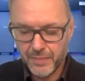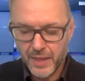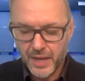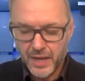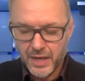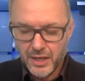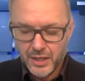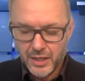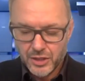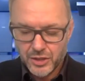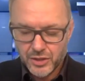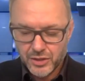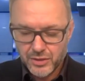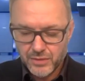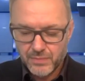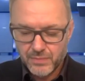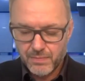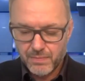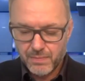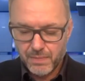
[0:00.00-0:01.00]
What was
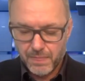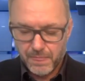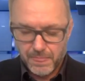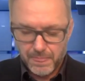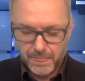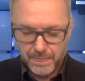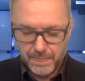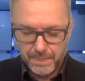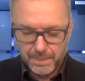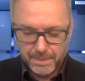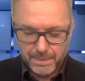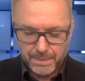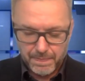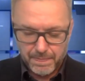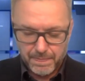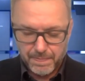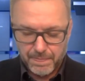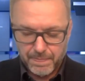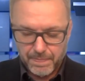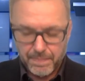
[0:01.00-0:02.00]
the major problem,